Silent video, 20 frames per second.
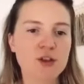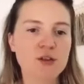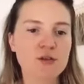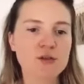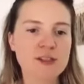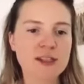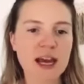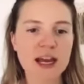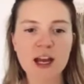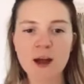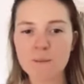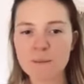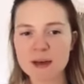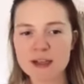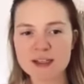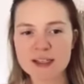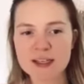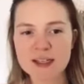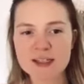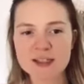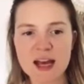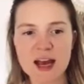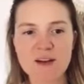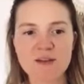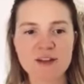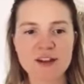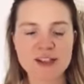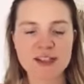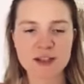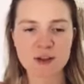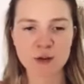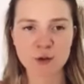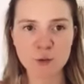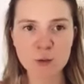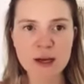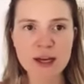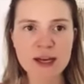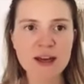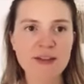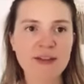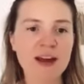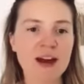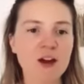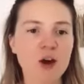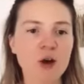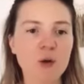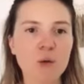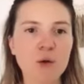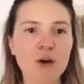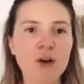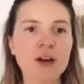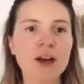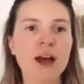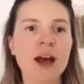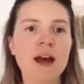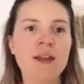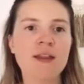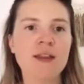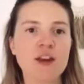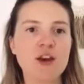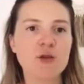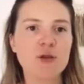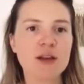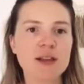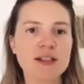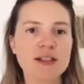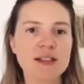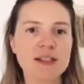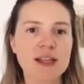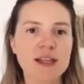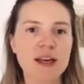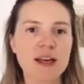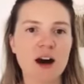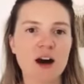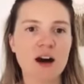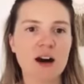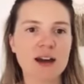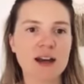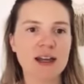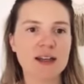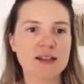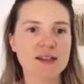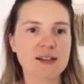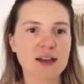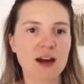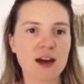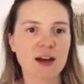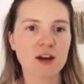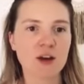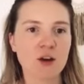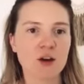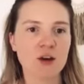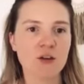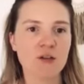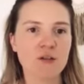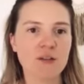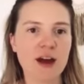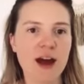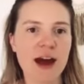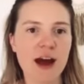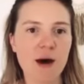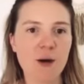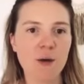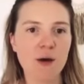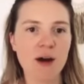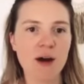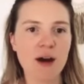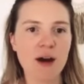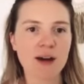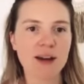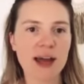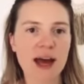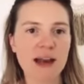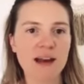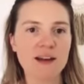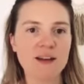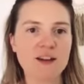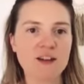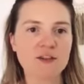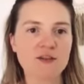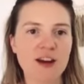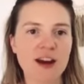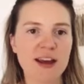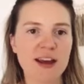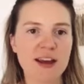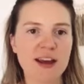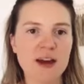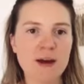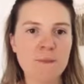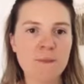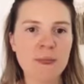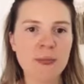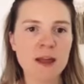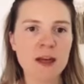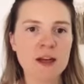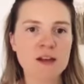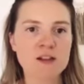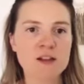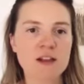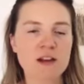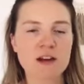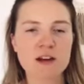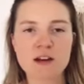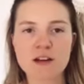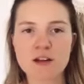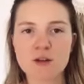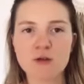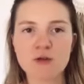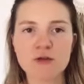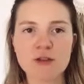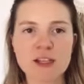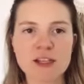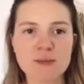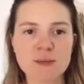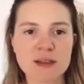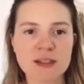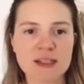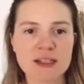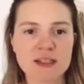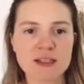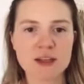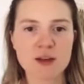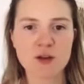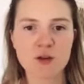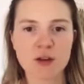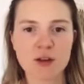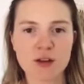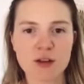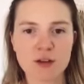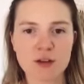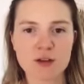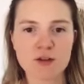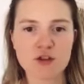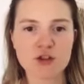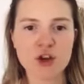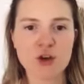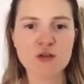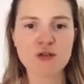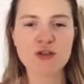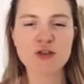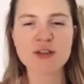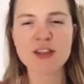2 scale-up meetings every single week that go on that you can see are inside of our calendar right here. So there are all these meetings that you can show